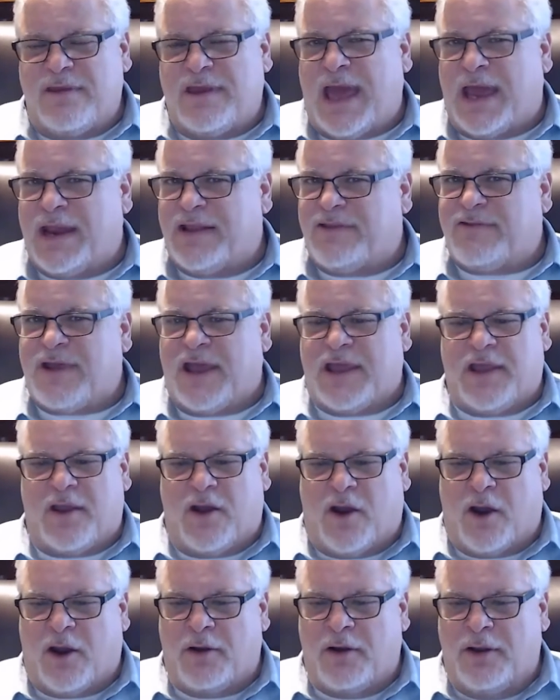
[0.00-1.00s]
kind of check
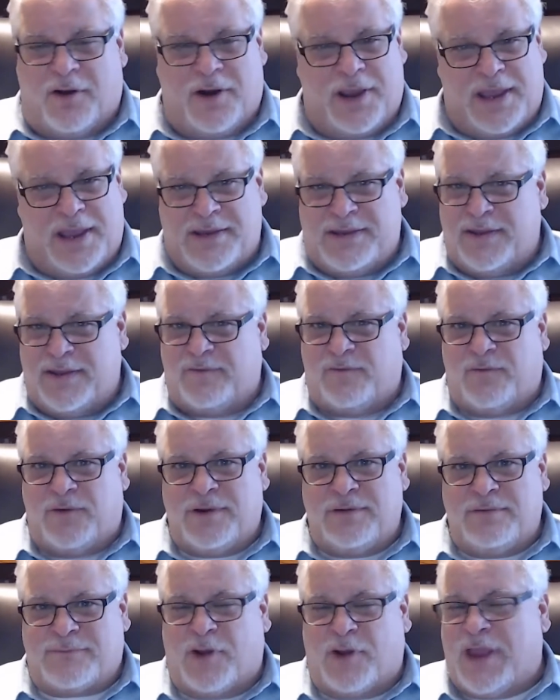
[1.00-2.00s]
your heart. Are you
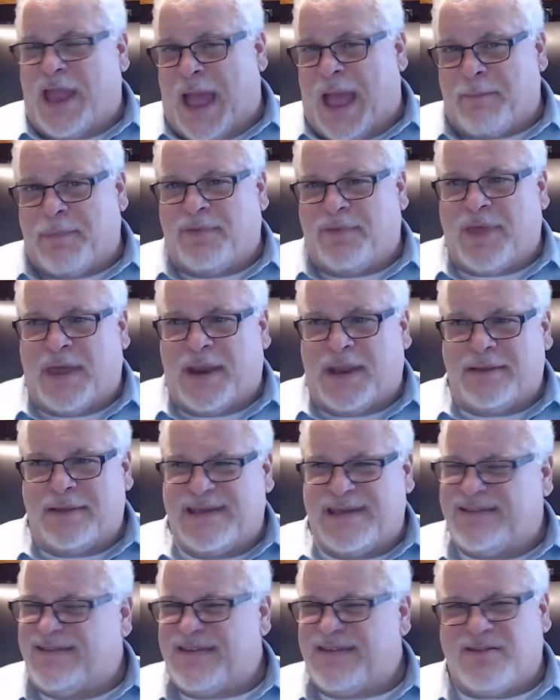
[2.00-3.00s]
indifferent? Are you apathetic?
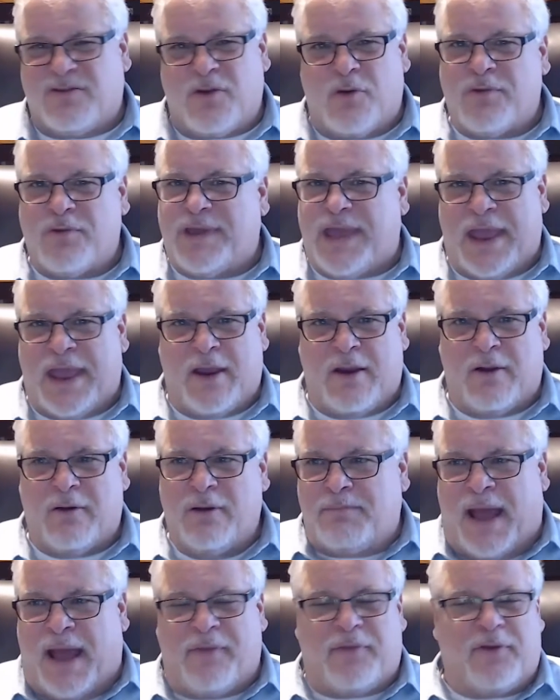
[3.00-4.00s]
You just don't
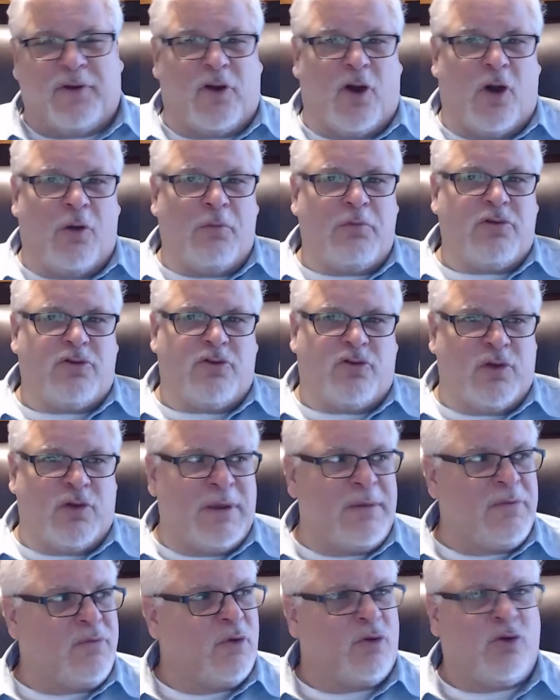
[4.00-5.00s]
care about their hopes,
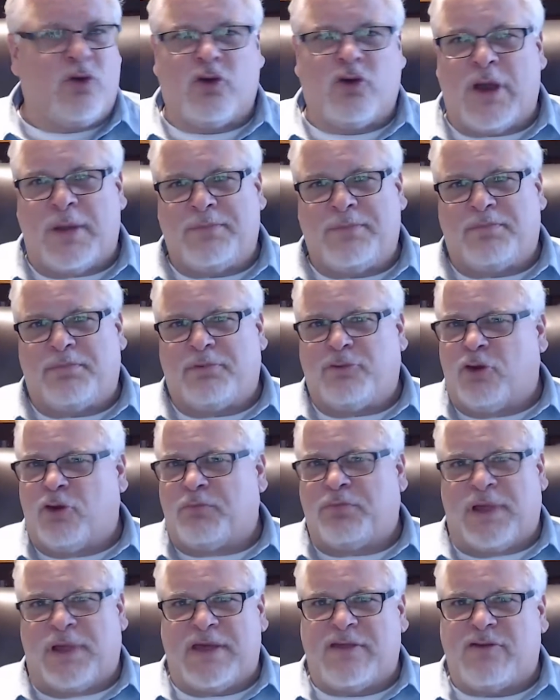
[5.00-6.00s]
dreams, what
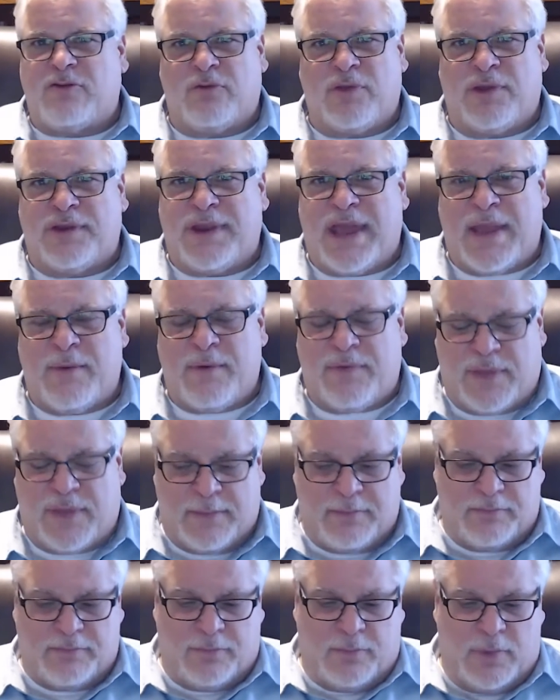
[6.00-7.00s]
took place during the day with
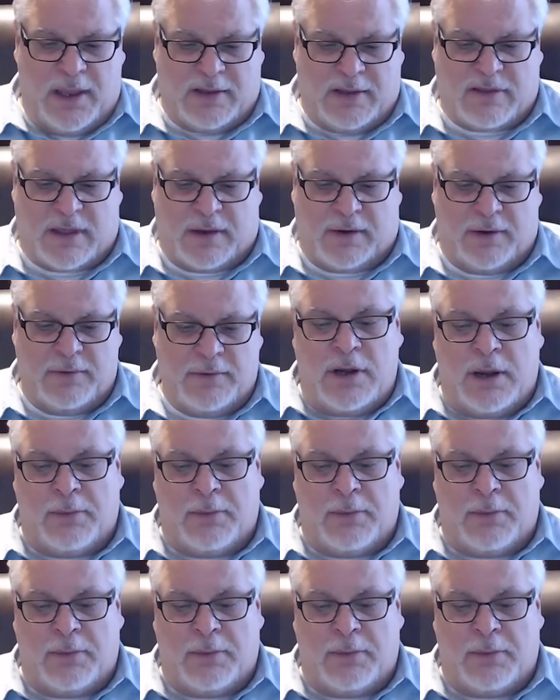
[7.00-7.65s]
them, etc.